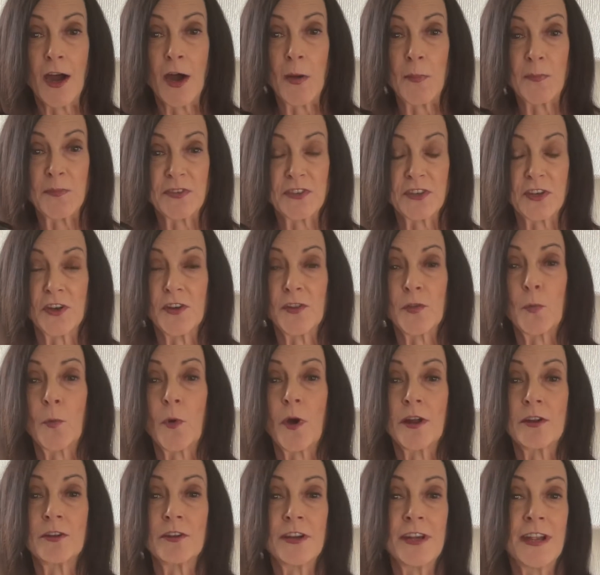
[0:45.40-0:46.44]
started the
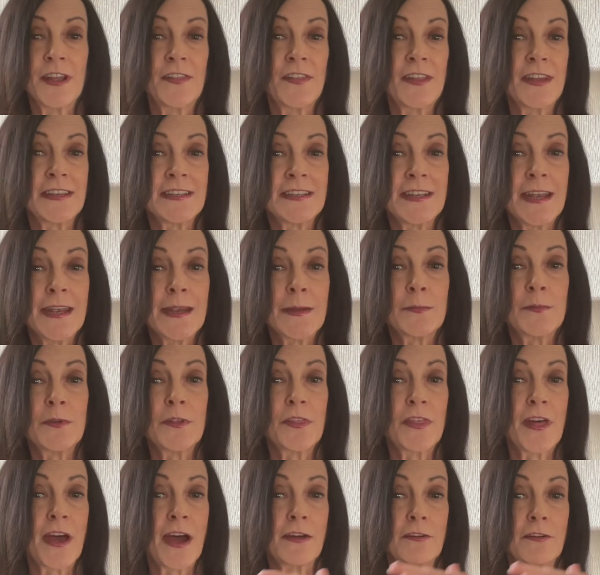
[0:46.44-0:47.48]
winery, and they named
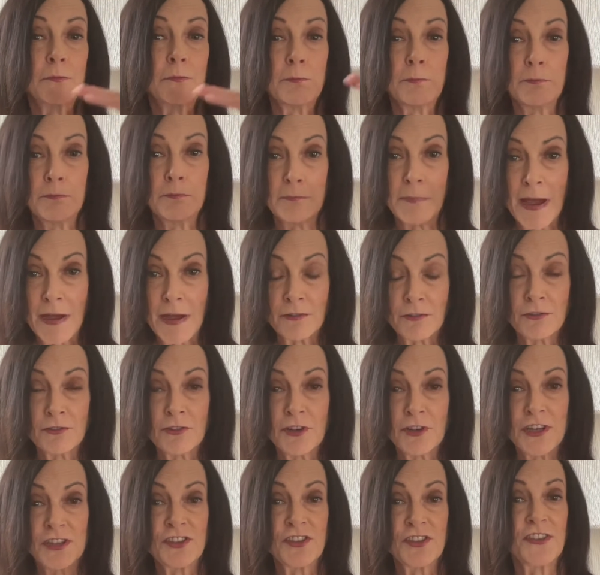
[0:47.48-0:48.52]
that mountain
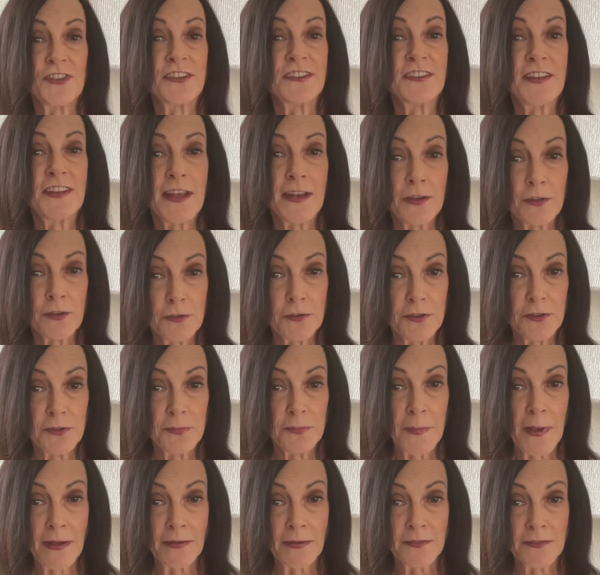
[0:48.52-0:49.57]
ridge in the Santa Cruz
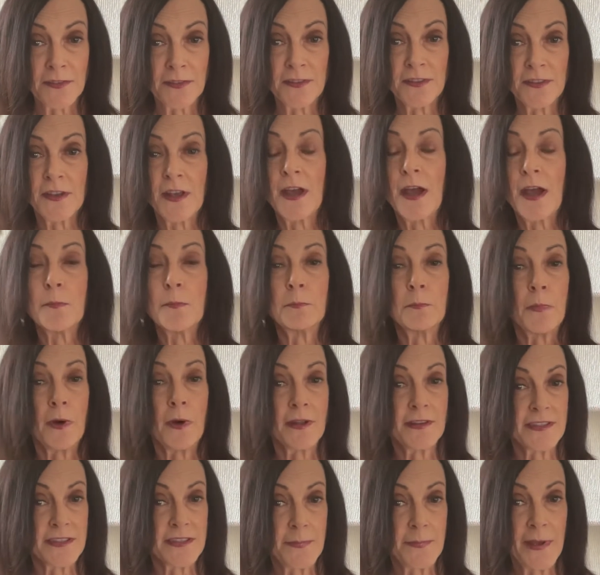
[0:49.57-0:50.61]
Mountains
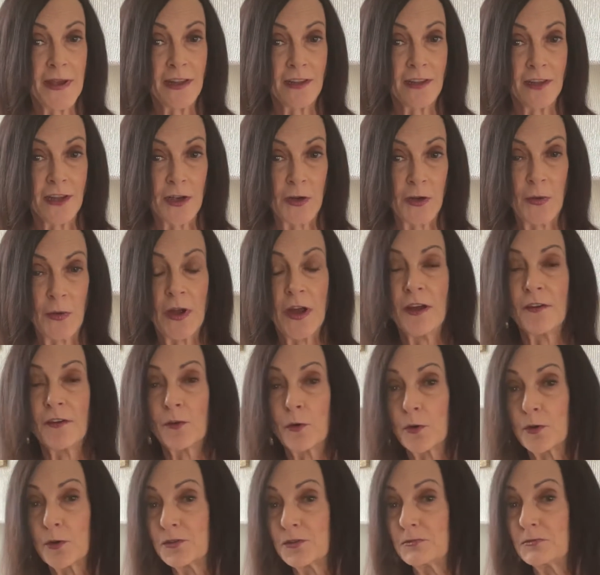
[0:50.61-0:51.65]
Montebello. Of
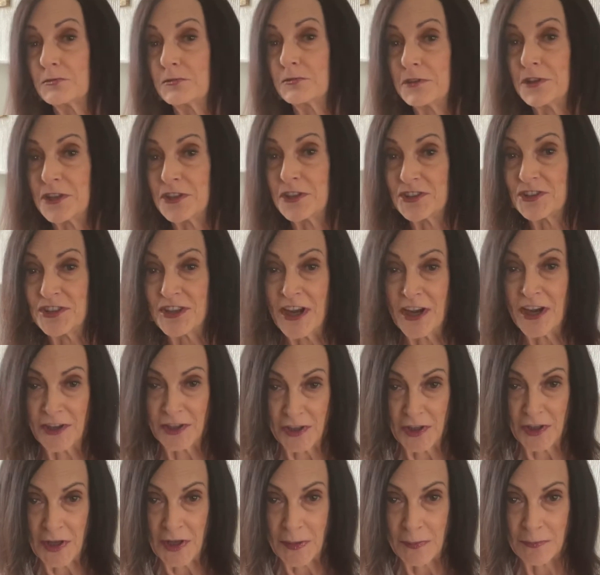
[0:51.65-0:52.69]
course, Ridge now
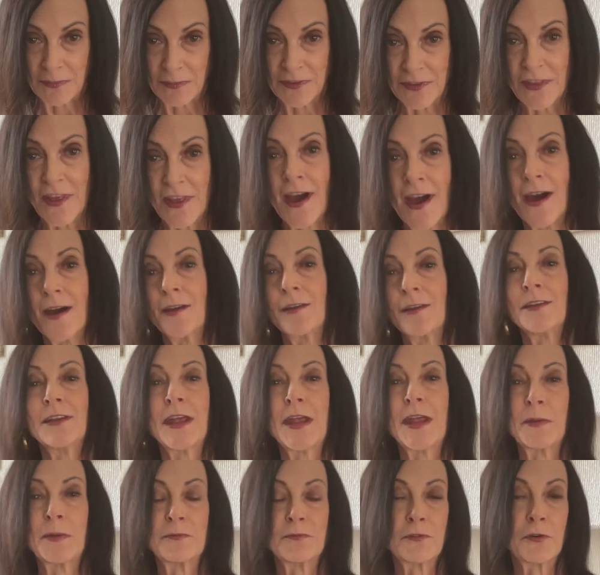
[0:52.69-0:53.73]
claims that
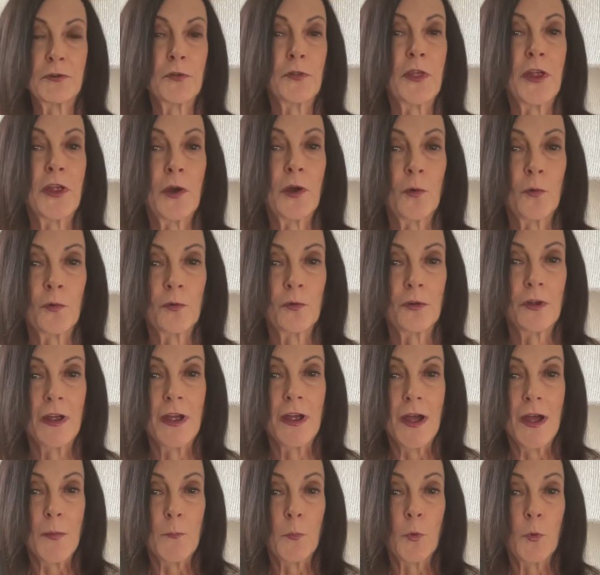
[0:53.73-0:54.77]
name for their
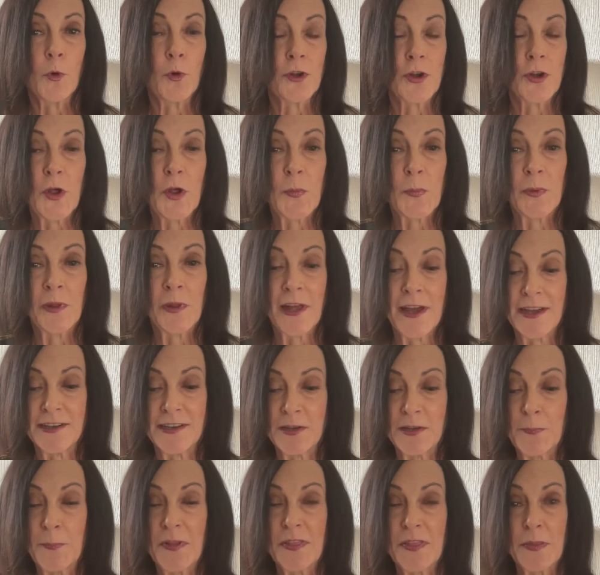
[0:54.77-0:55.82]
Bordeaux blend,
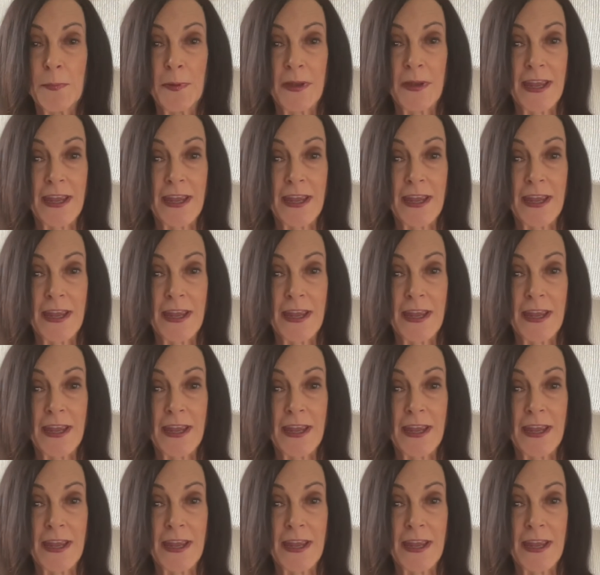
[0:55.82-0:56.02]
but the